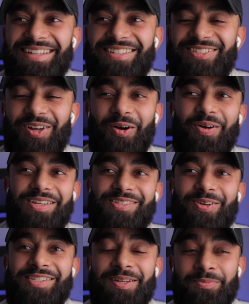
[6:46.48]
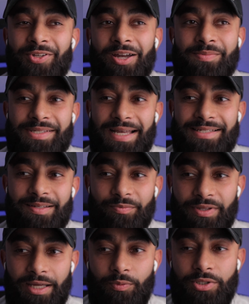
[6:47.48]
So sometimes that's
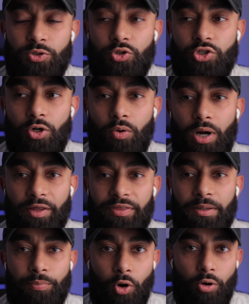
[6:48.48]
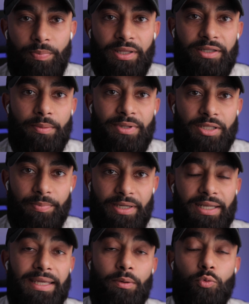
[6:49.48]
something that we do. So I think probing them in the
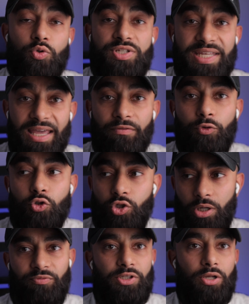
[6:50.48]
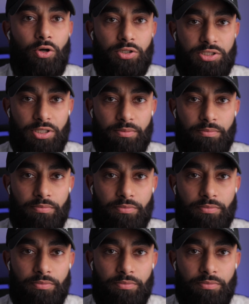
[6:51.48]
beginning, it will save you time for the long term.